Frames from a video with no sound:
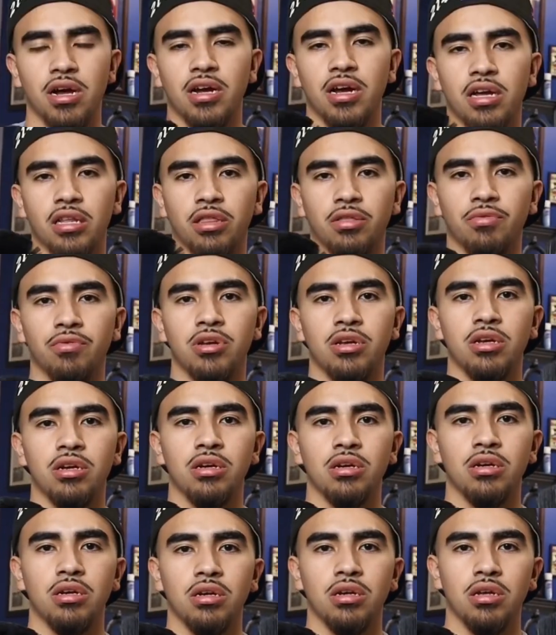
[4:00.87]
I got 3
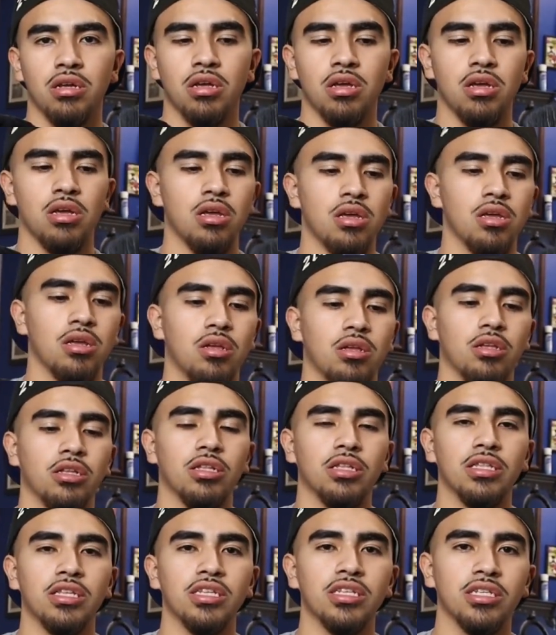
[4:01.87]
here.
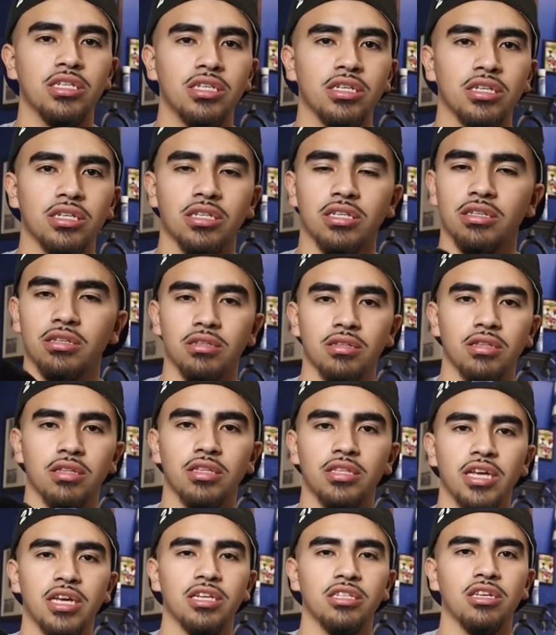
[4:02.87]
This just
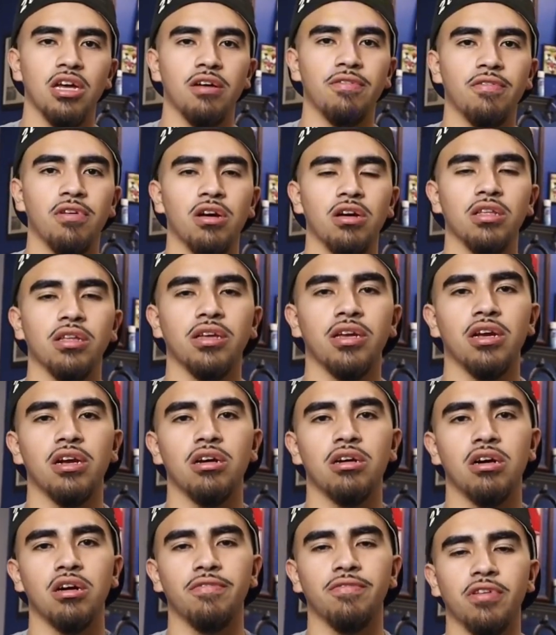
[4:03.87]
takes off all the
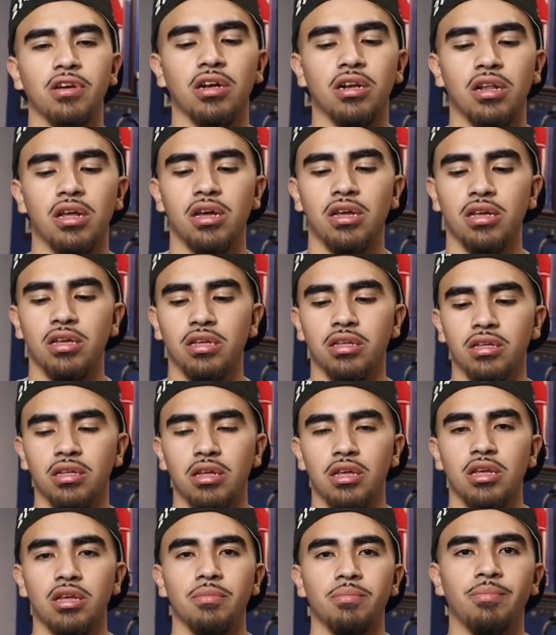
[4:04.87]
hair off your client,
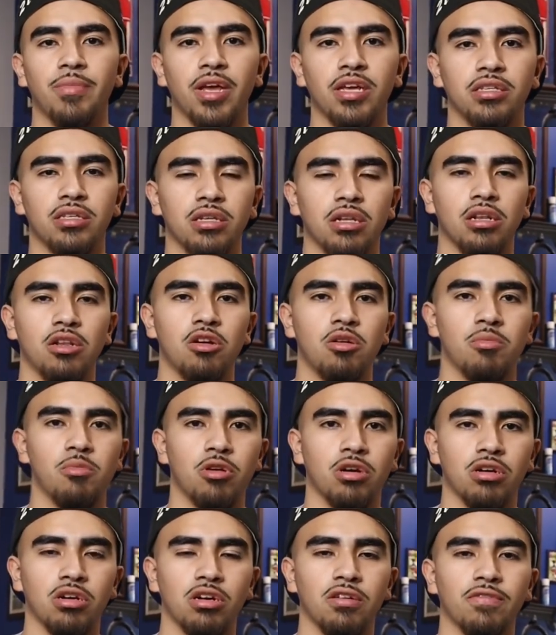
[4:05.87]
makes it a little
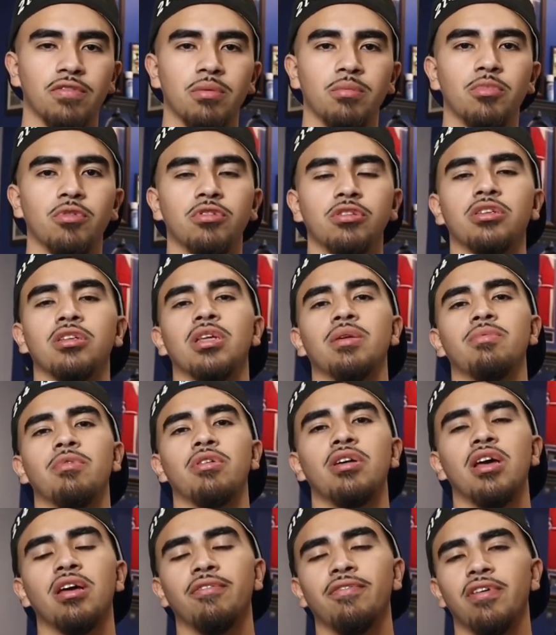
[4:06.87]
more comfortable so they
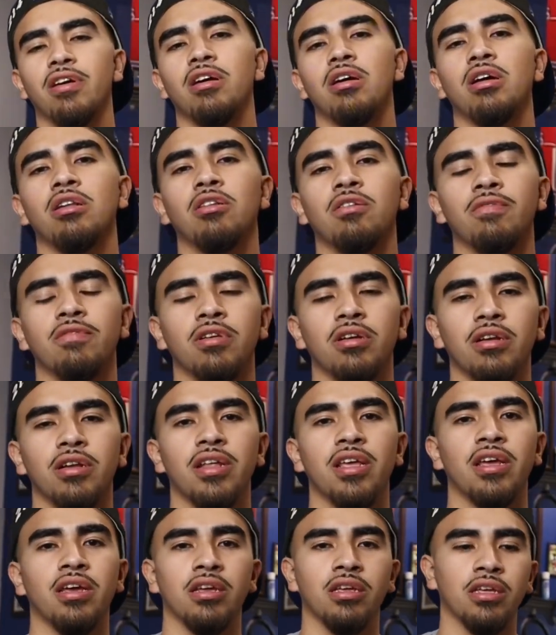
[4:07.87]
won't have hair all over their
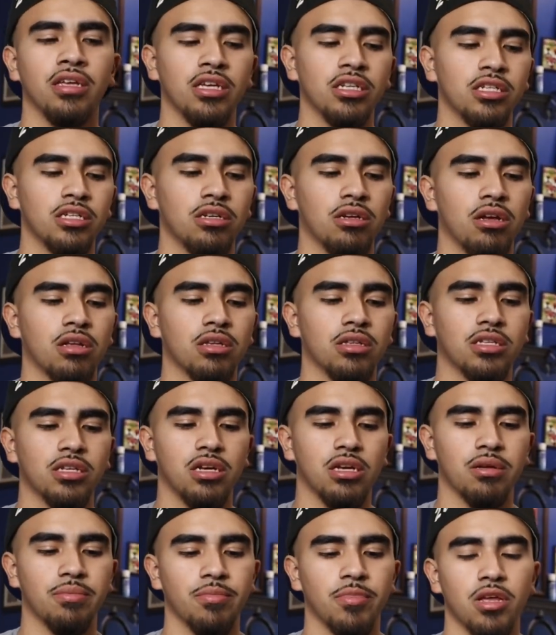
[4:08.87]
neck, itching all the
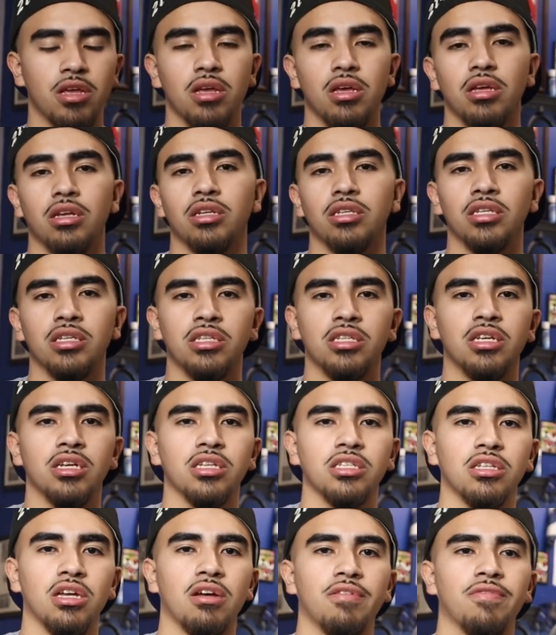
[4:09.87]
time. Just
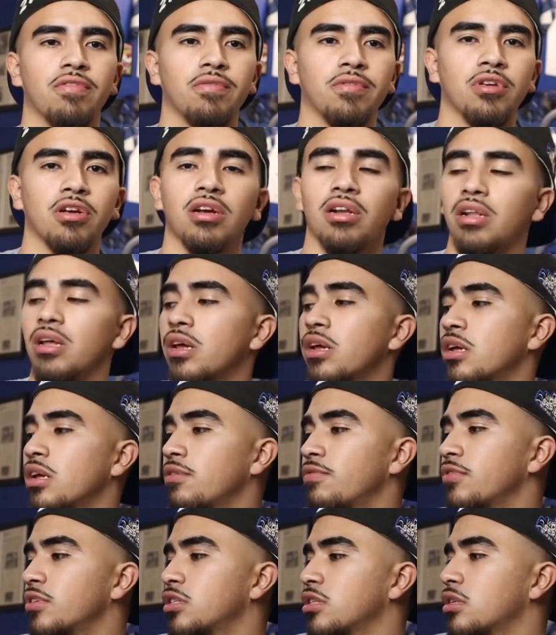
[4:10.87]
dust off your client
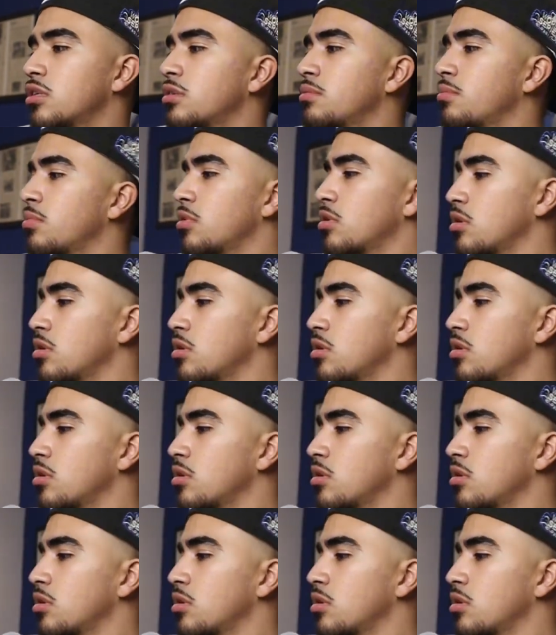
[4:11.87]
every time.